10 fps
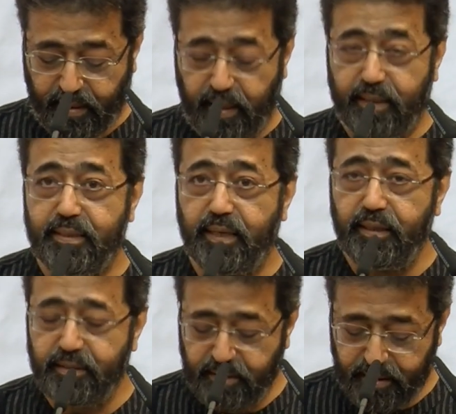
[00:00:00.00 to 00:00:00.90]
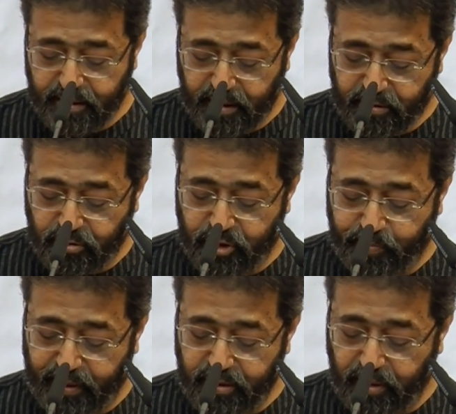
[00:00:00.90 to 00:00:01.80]
It is interesting to
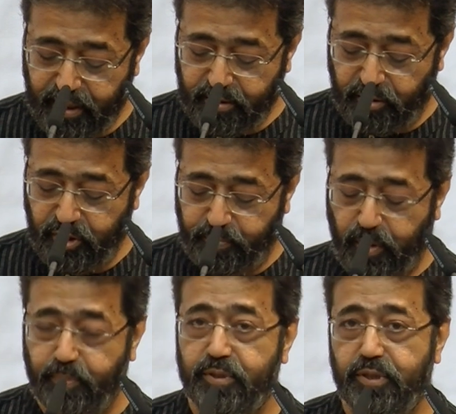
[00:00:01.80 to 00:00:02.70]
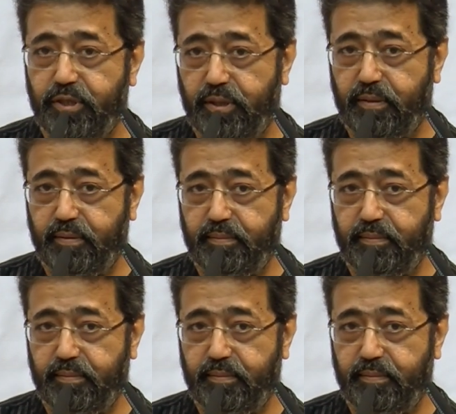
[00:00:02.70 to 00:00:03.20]
speculate on the proposition